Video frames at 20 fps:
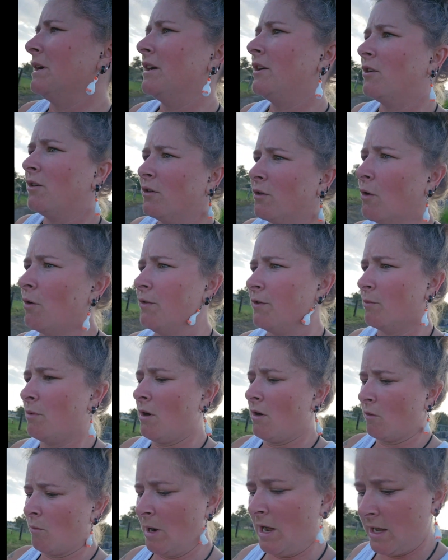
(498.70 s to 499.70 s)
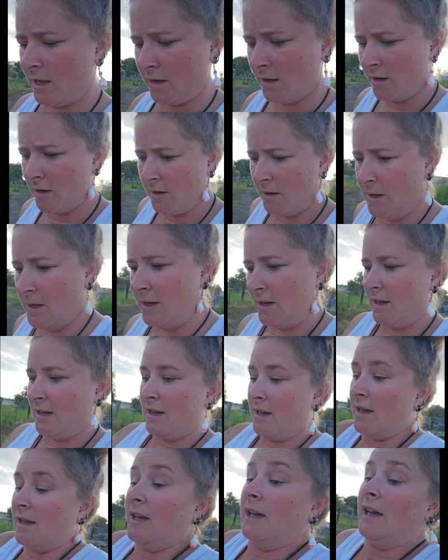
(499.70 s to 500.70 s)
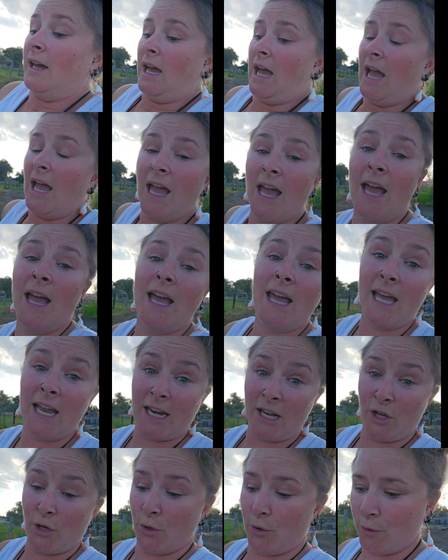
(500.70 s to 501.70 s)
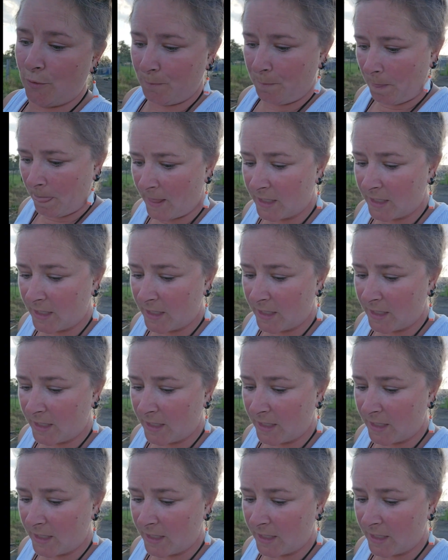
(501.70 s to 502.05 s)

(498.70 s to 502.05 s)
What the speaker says: You're going the wrong way. Anywho,